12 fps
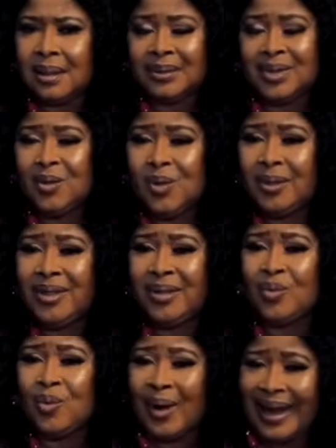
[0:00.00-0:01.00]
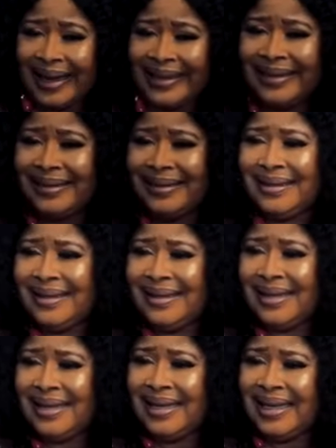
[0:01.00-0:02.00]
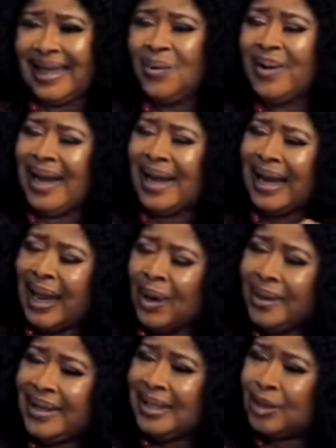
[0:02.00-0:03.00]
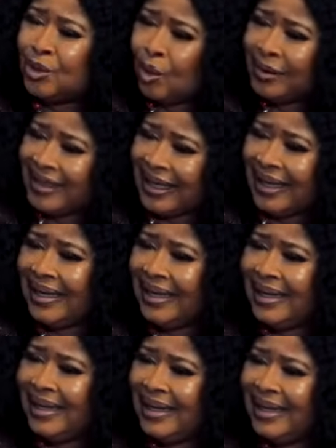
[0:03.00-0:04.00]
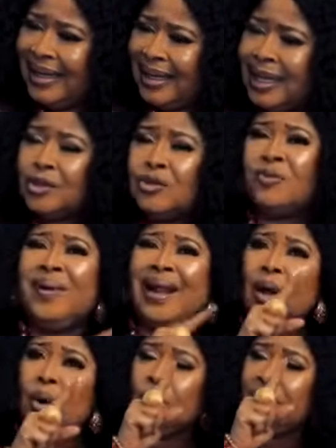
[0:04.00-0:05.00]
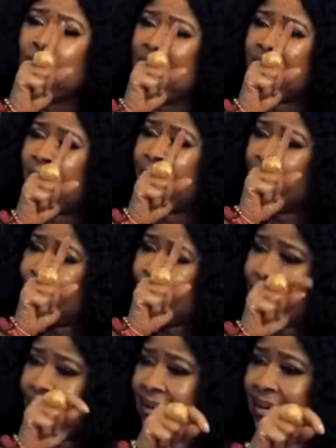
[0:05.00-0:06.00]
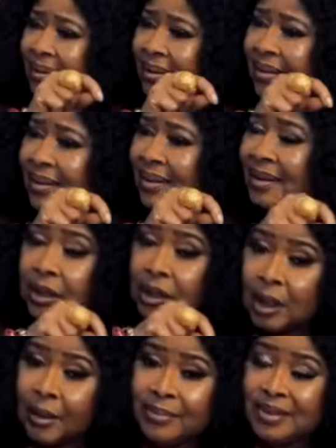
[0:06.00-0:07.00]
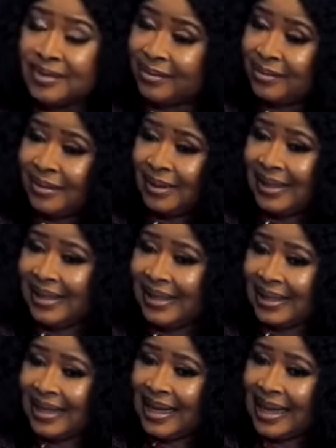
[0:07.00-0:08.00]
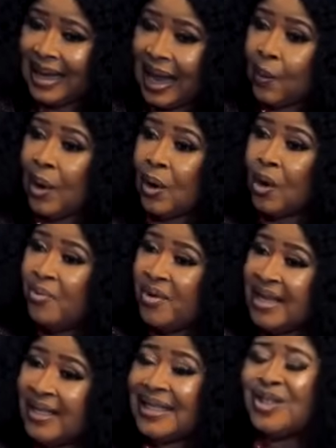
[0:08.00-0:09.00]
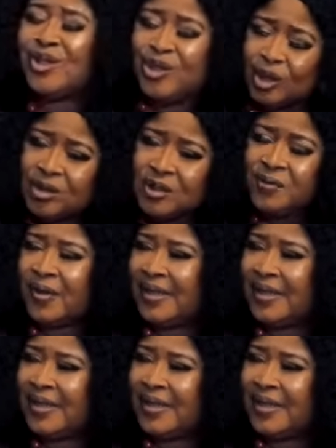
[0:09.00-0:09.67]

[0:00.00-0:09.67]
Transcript: I'm still wondering why he will allow his daughter to fly all the way from London to come to our community just